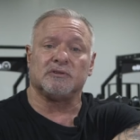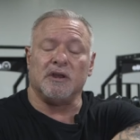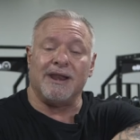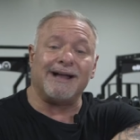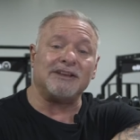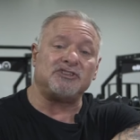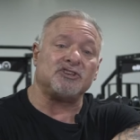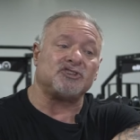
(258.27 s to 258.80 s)

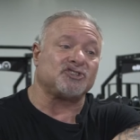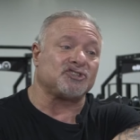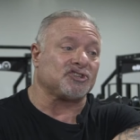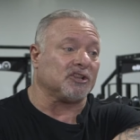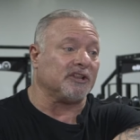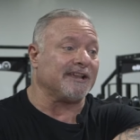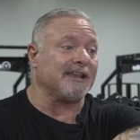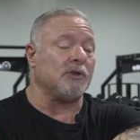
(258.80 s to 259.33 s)
not just
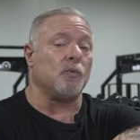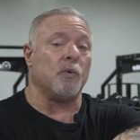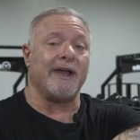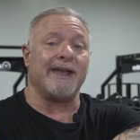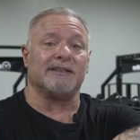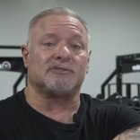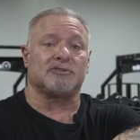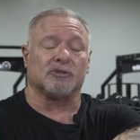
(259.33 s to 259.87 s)
slinging
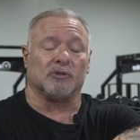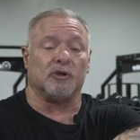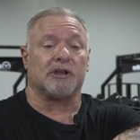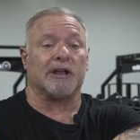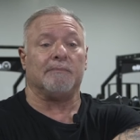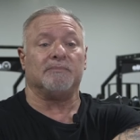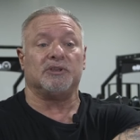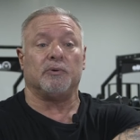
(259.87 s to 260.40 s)
weights.
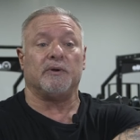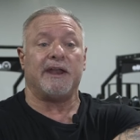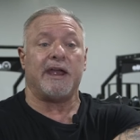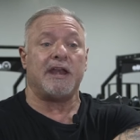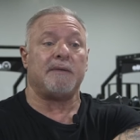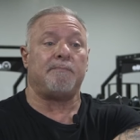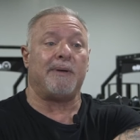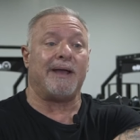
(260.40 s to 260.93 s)
Look, I'm doing
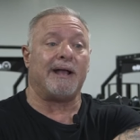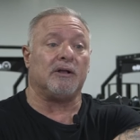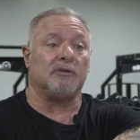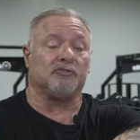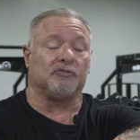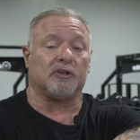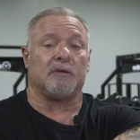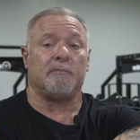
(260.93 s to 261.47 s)
80
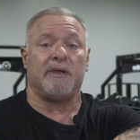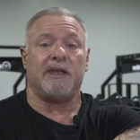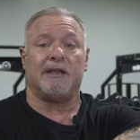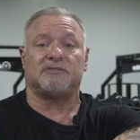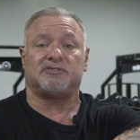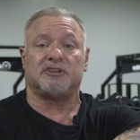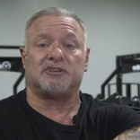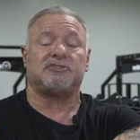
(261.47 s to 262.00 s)
pounds. Look at me
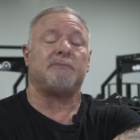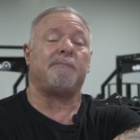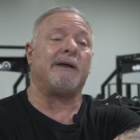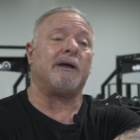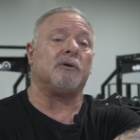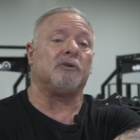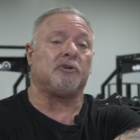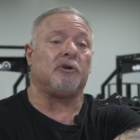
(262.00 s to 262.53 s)
in 60
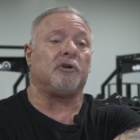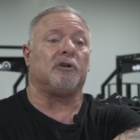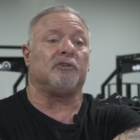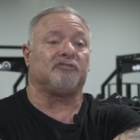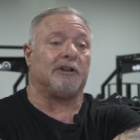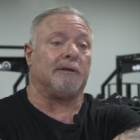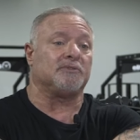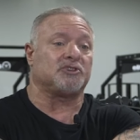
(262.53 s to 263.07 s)
pound
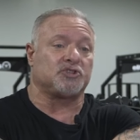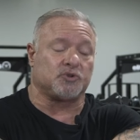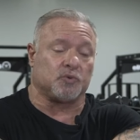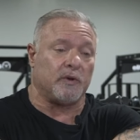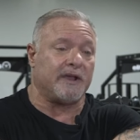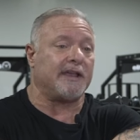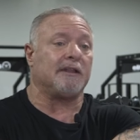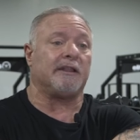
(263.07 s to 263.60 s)
curls and I'm
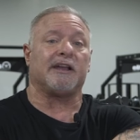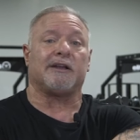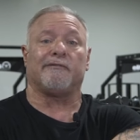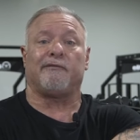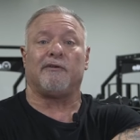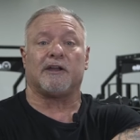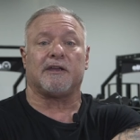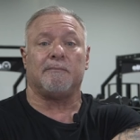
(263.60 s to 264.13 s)
swinging like a
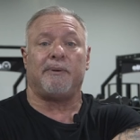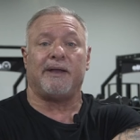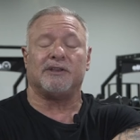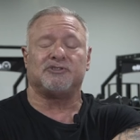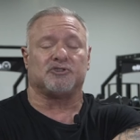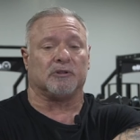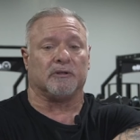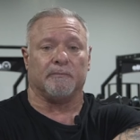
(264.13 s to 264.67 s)
fucking
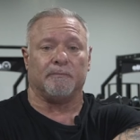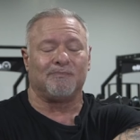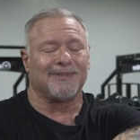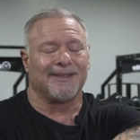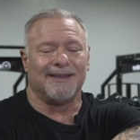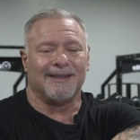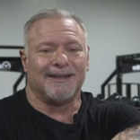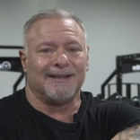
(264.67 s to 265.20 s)
pendulum.
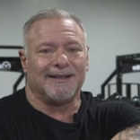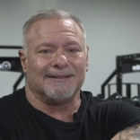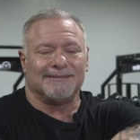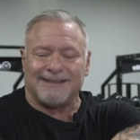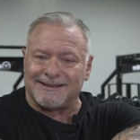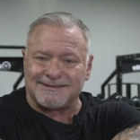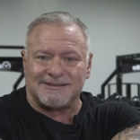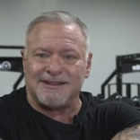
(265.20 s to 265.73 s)

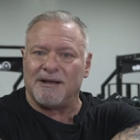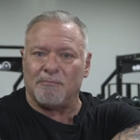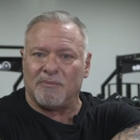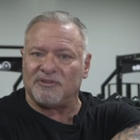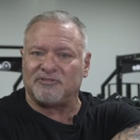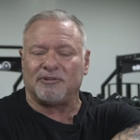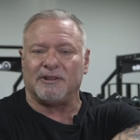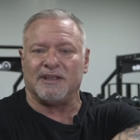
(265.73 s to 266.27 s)
That's not
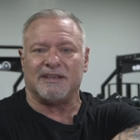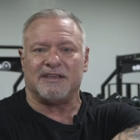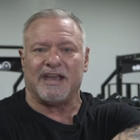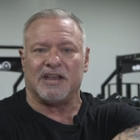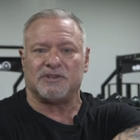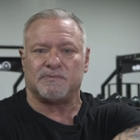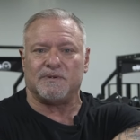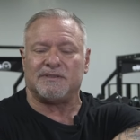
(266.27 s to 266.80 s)
muscle
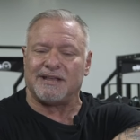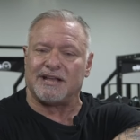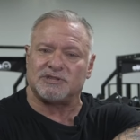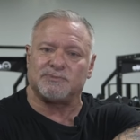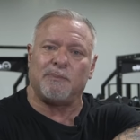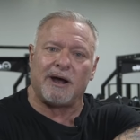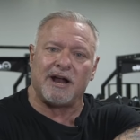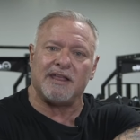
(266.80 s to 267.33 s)
engagement,
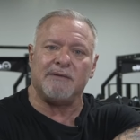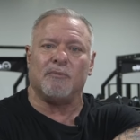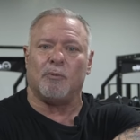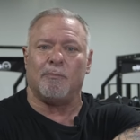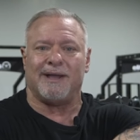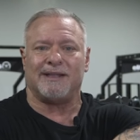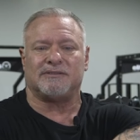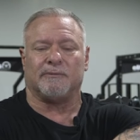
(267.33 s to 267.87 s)
that's body
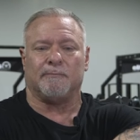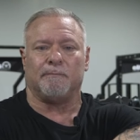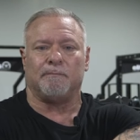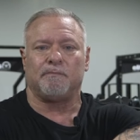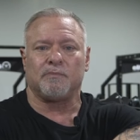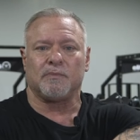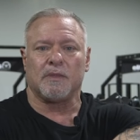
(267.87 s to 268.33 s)
momentum.